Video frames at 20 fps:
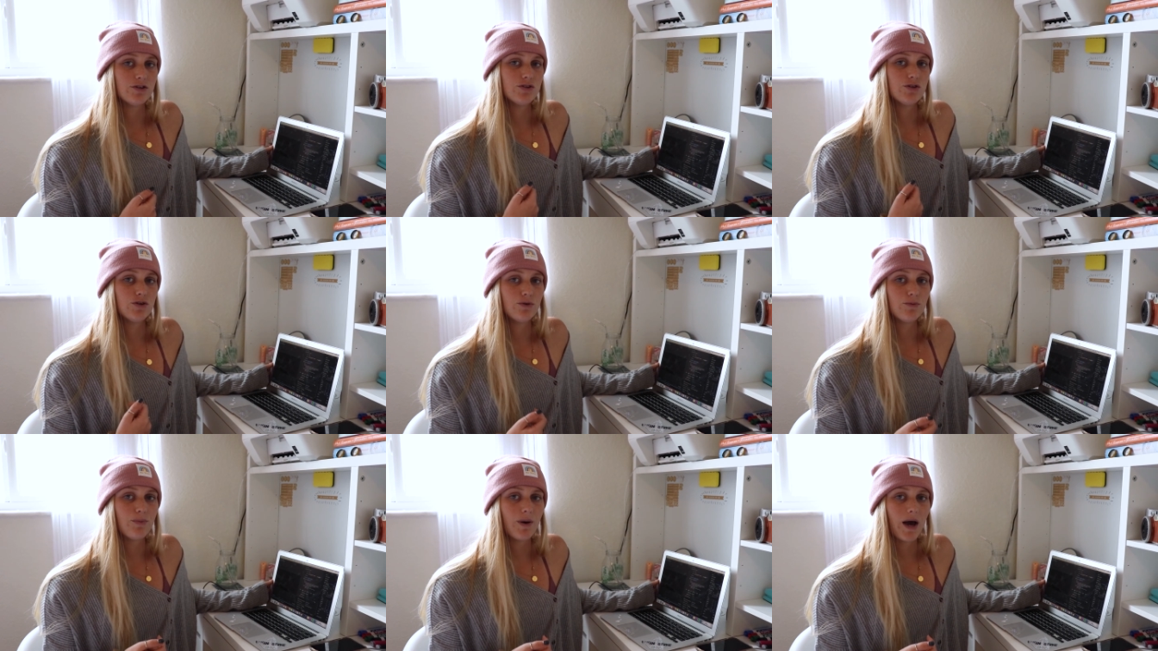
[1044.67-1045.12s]

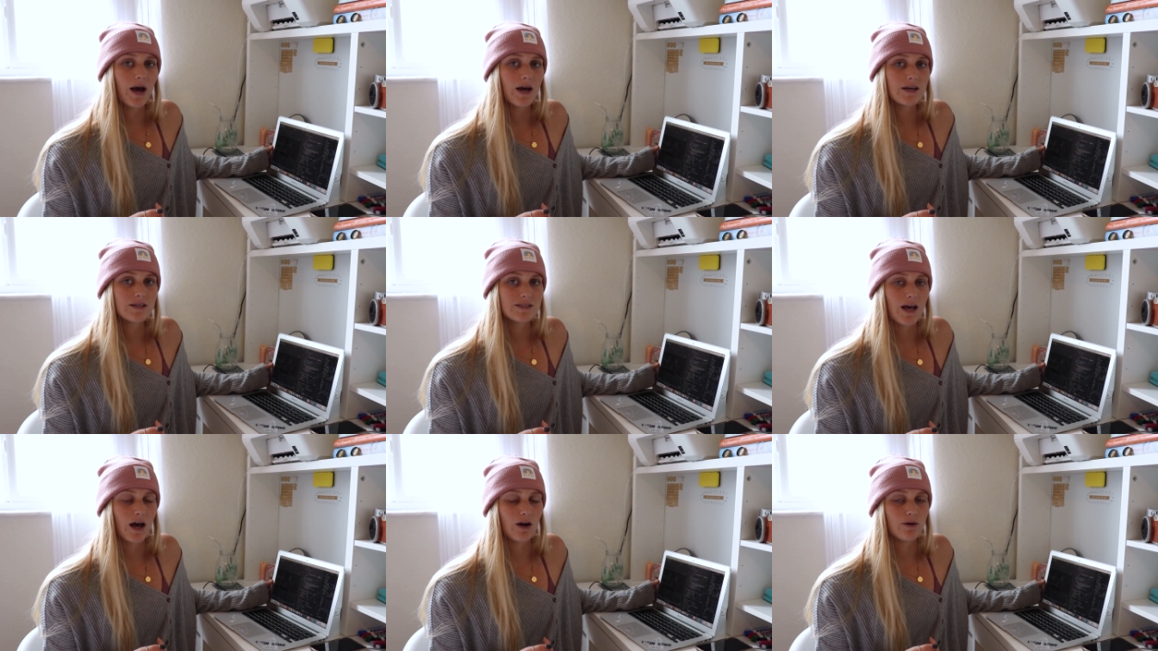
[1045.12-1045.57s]
2
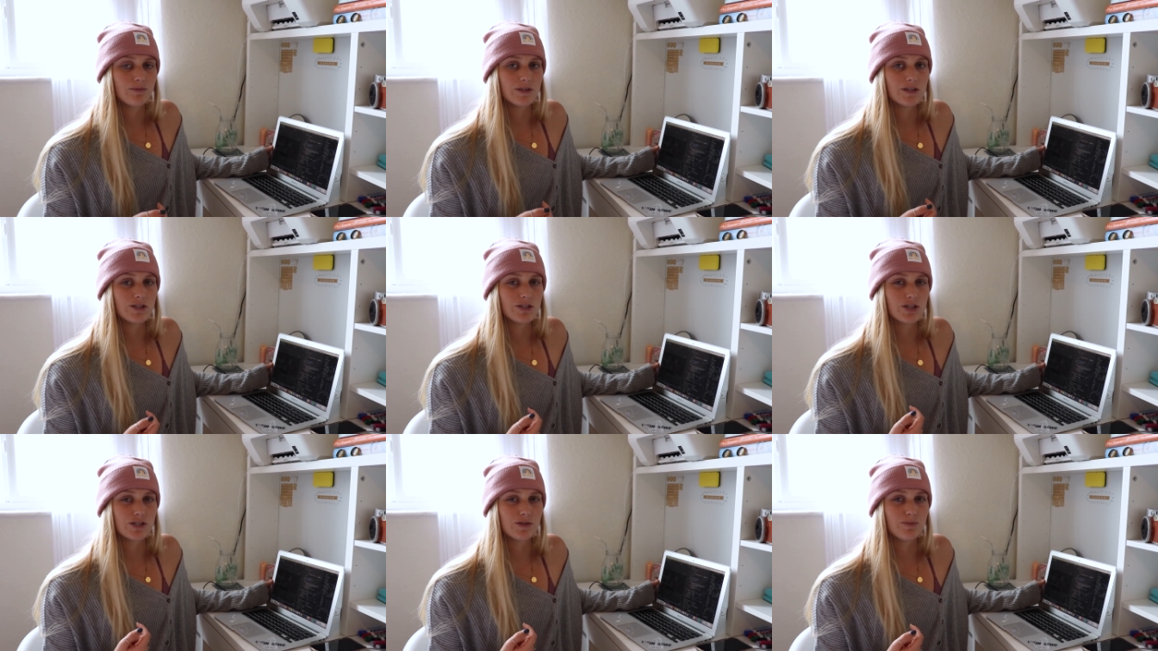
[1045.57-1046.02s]
pass helps
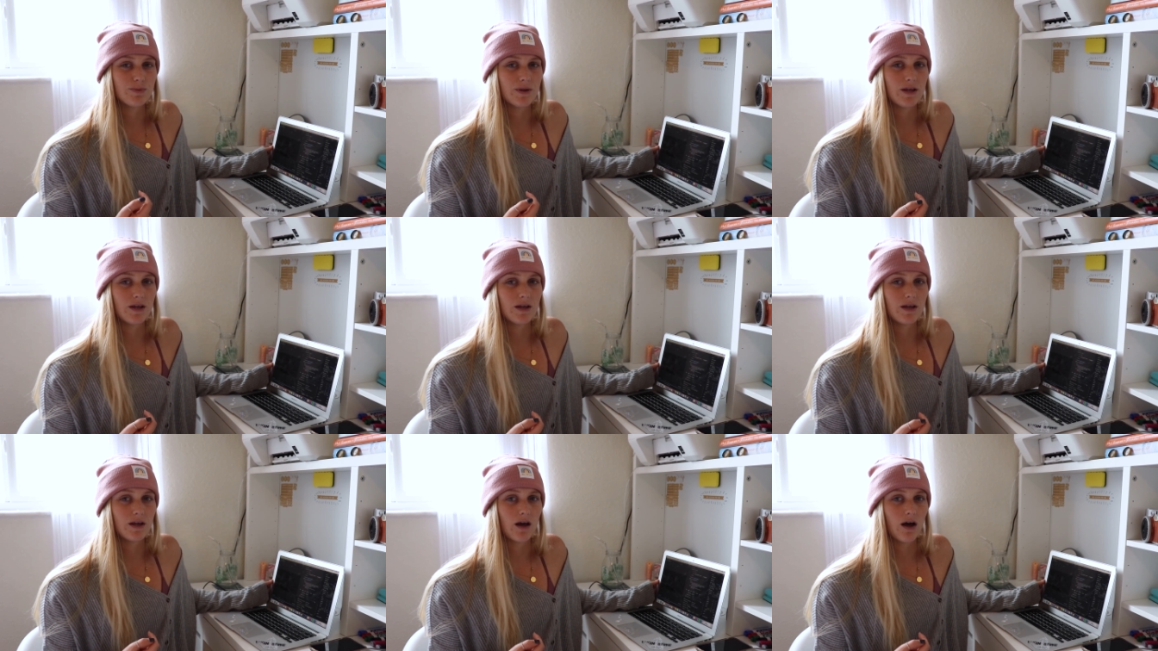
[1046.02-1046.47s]
it just
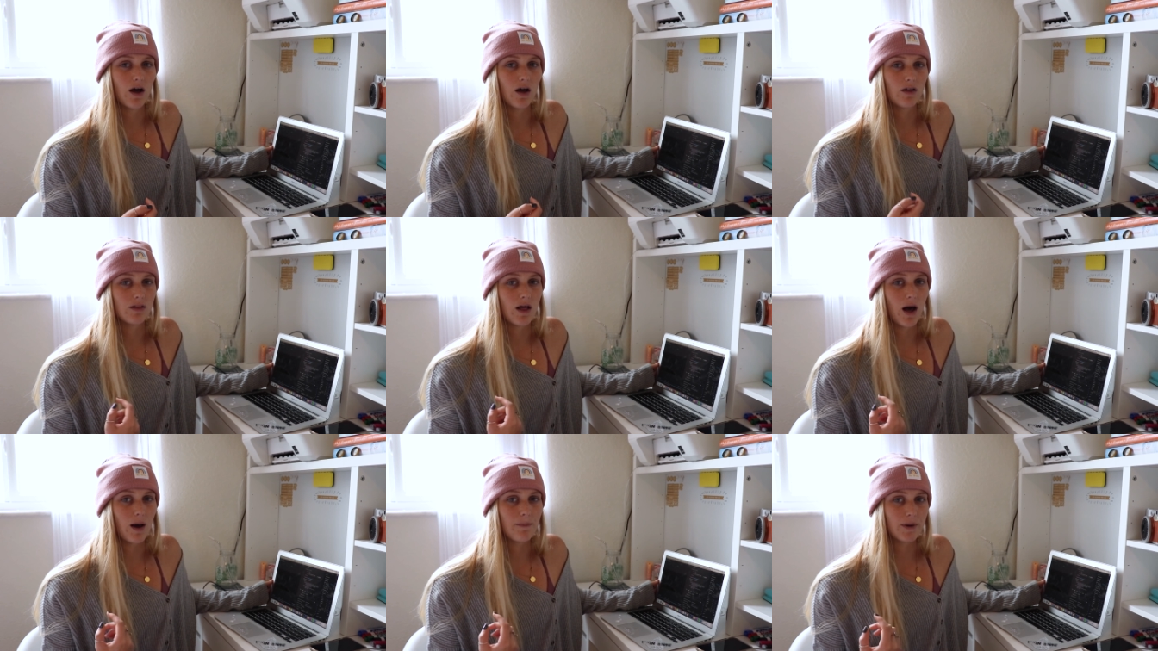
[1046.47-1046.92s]
be a
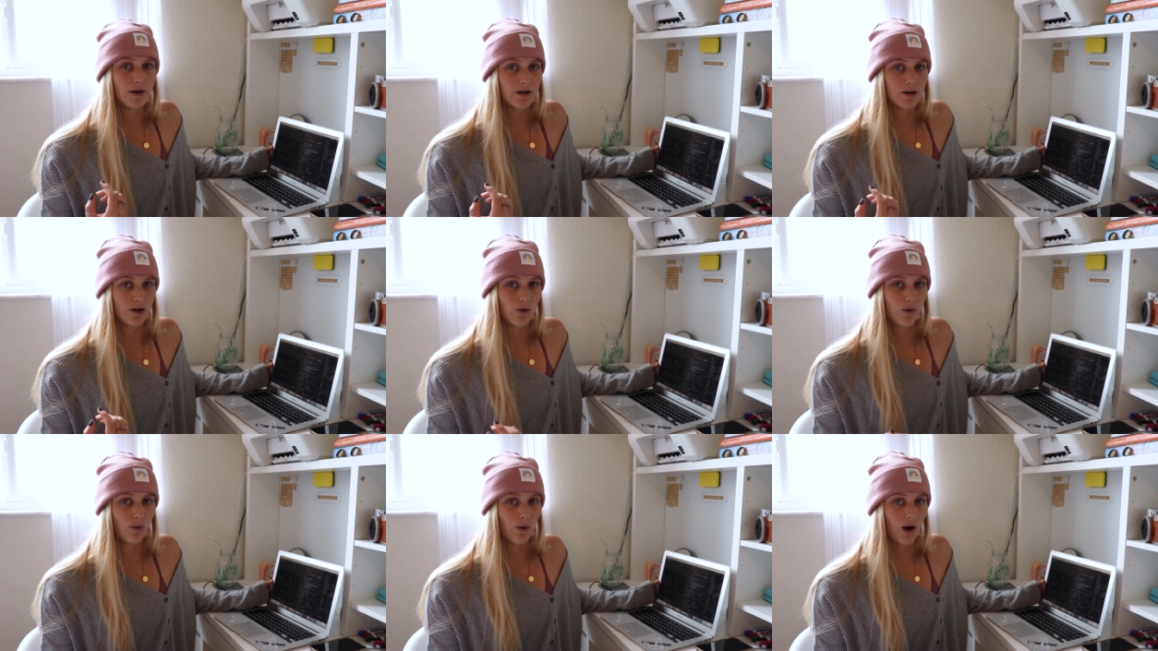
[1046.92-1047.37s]
lot
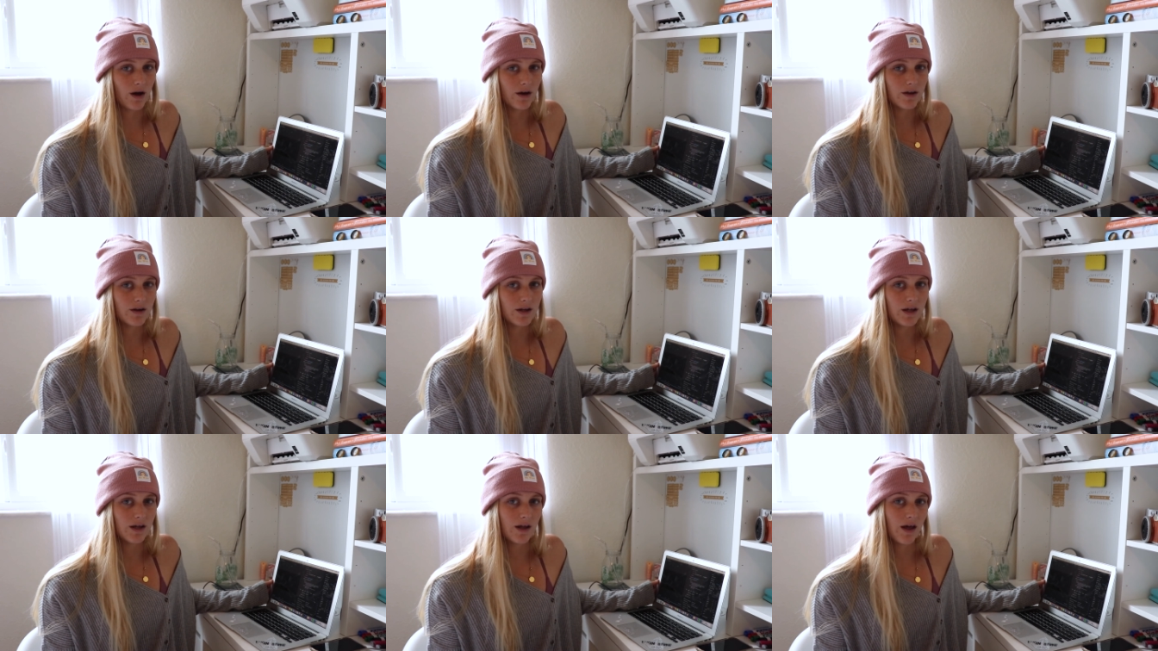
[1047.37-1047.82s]
better
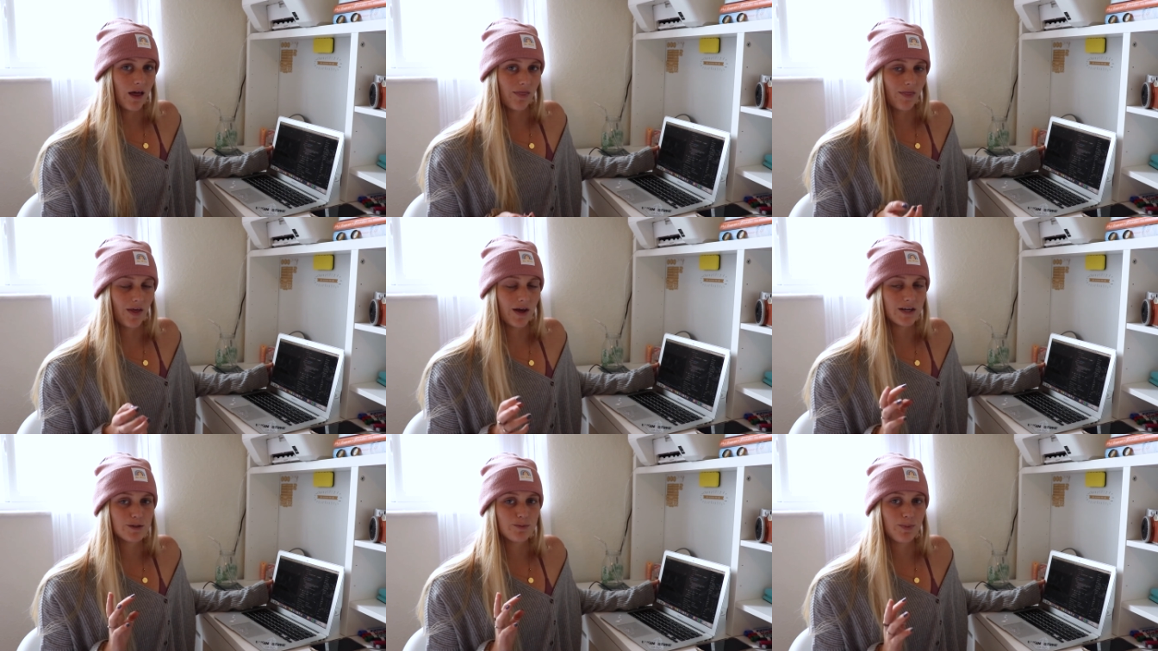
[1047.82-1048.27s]
quality and
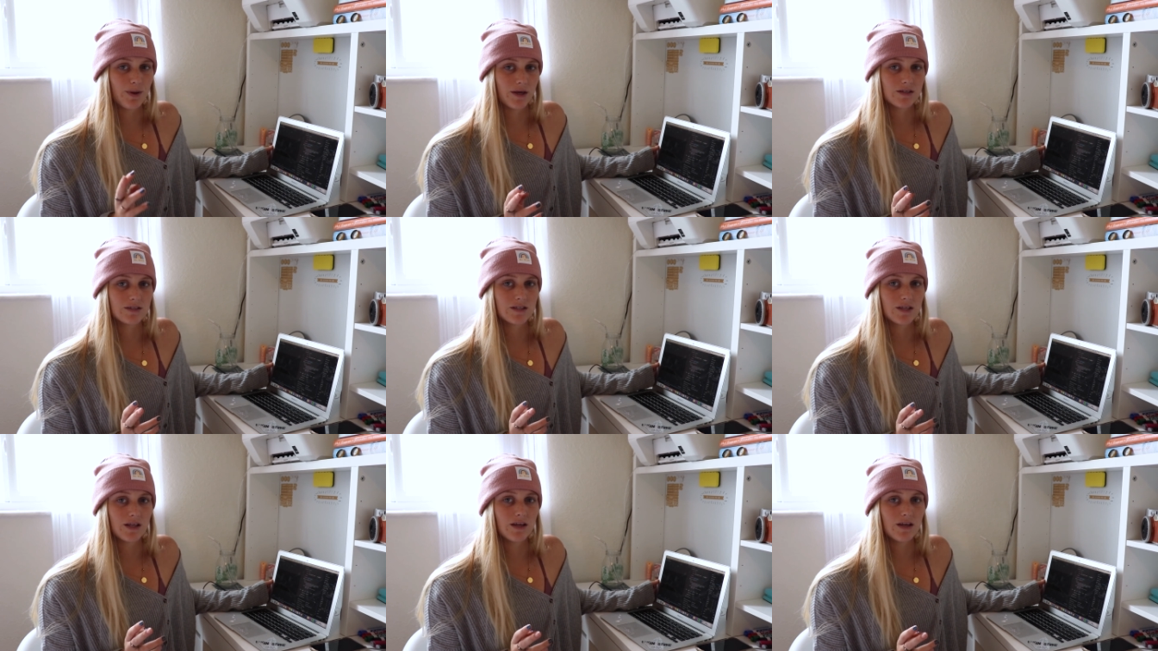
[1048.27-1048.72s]
less
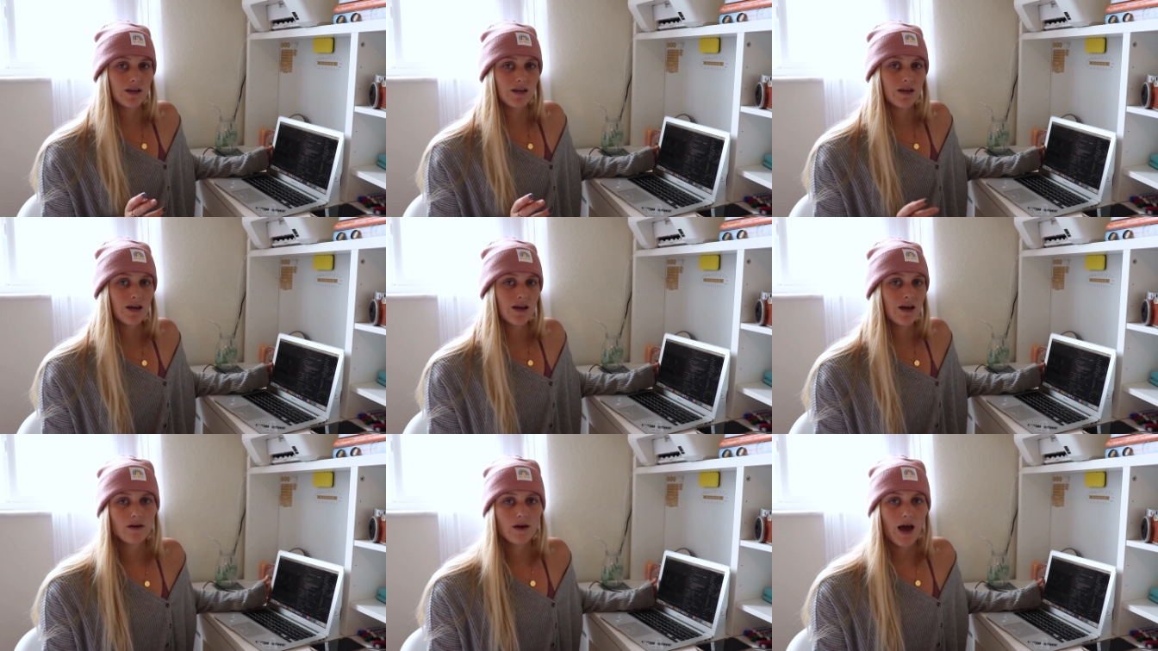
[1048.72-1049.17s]

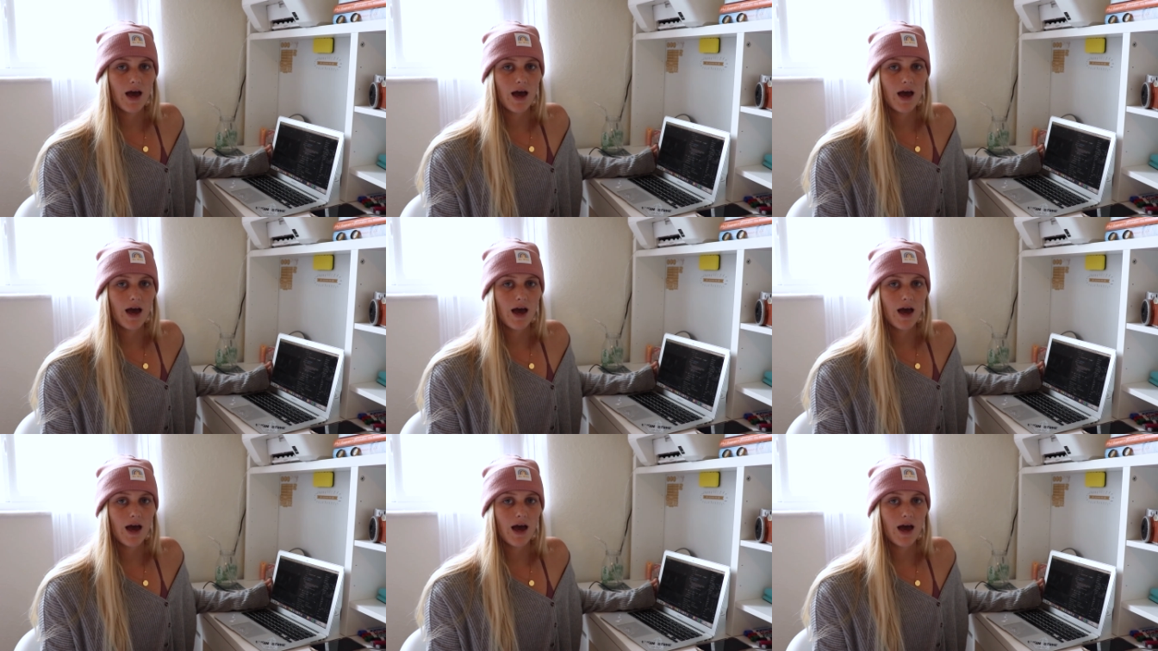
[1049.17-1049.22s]
pixely.